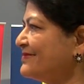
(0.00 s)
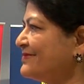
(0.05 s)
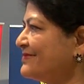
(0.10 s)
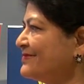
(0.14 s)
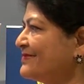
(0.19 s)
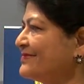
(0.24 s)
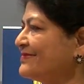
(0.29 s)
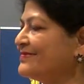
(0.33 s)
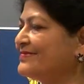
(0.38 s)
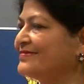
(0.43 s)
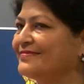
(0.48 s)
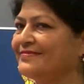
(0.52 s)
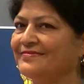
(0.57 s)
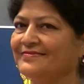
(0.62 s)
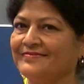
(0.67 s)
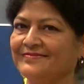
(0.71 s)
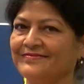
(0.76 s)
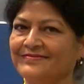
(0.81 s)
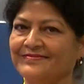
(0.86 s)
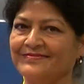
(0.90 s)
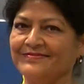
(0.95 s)

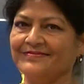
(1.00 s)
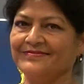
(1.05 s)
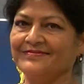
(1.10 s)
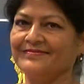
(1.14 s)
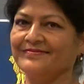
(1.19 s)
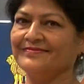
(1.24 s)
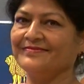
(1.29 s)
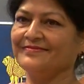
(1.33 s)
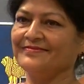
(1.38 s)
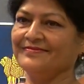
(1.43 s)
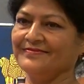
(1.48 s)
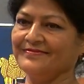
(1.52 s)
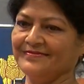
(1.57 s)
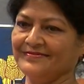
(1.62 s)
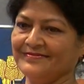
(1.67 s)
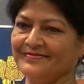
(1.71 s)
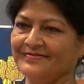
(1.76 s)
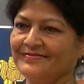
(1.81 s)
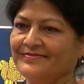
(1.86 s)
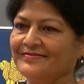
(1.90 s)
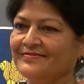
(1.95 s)

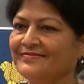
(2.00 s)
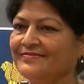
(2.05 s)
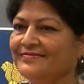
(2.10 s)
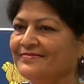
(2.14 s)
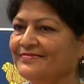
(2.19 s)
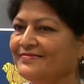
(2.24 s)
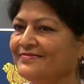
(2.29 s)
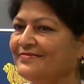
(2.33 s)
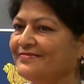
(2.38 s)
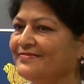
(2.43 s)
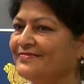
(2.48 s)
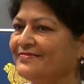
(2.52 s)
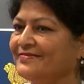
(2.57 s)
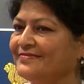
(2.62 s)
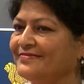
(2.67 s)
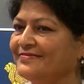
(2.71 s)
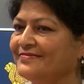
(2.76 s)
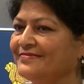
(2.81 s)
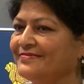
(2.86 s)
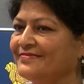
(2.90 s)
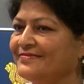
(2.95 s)

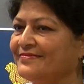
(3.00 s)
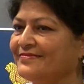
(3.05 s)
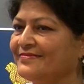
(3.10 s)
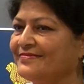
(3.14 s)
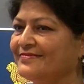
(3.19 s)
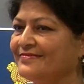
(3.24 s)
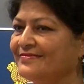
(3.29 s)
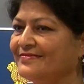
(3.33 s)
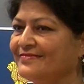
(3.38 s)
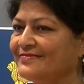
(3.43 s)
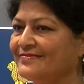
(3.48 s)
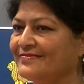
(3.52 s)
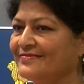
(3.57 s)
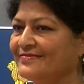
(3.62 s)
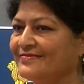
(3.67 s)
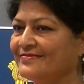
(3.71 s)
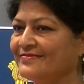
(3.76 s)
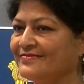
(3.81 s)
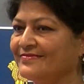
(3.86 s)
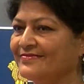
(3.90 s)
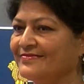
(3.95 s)

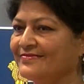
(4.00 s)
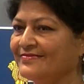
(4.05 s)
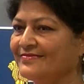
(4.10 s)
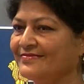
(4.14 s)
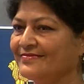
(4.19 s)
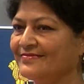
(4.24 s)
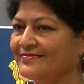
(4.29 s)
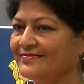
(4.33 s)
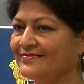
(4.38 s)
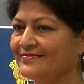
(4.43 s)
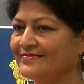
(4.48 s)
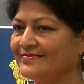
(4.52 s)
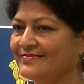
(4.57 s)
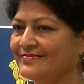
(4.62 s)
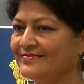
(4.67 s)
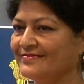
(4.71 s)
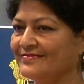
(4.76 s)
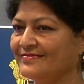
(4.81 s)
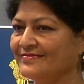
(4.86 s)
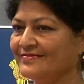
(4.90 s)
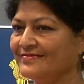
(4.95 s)

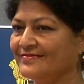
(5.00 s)
[no speech]